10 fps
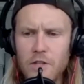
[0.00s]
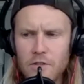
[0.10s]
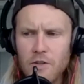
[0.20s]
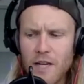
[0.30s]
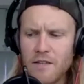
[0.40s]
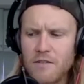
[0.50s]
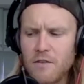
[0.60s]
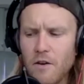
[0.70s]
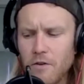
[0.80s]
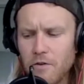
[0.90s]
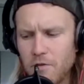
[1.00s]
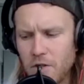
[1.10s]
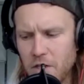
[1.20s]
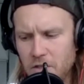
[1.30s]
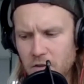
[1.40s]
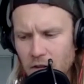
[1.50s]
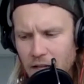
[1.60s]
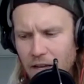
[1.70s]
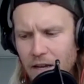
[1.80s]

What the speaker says: too that is so traditional like that.